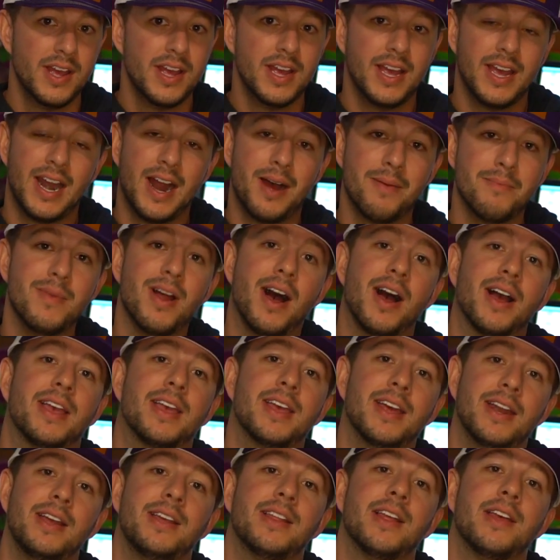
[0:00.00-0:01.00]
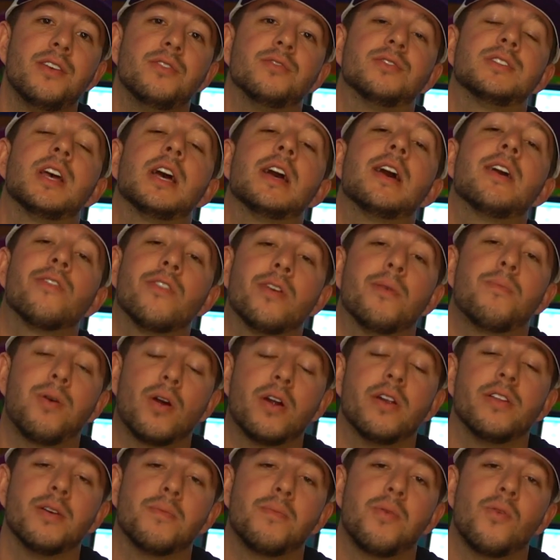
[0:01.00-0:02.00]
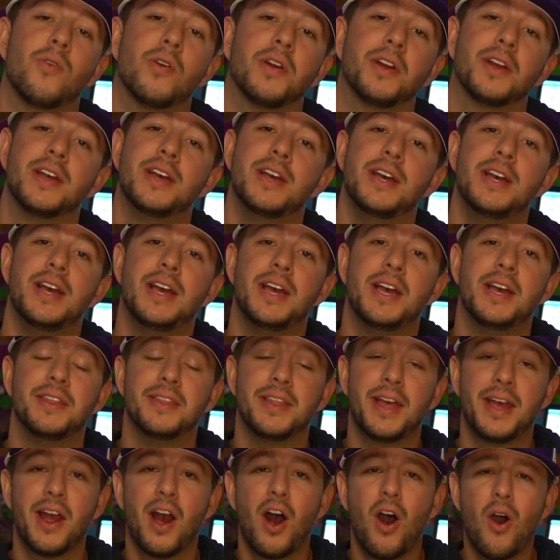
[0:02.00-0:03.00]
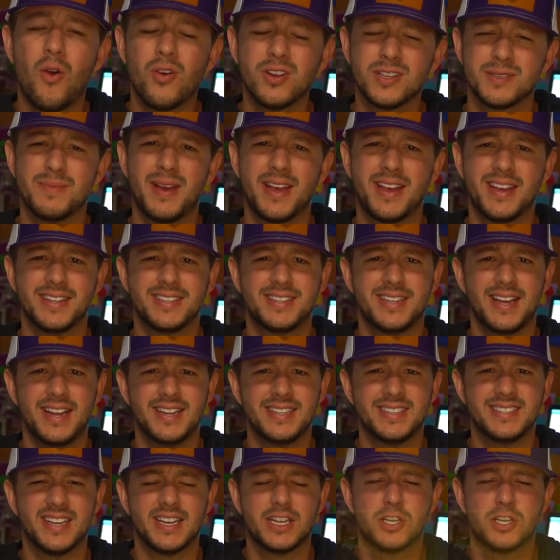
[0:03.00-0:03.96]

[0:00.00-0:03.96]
And I'm not kidding. They use every part of the pork. And they always make it taste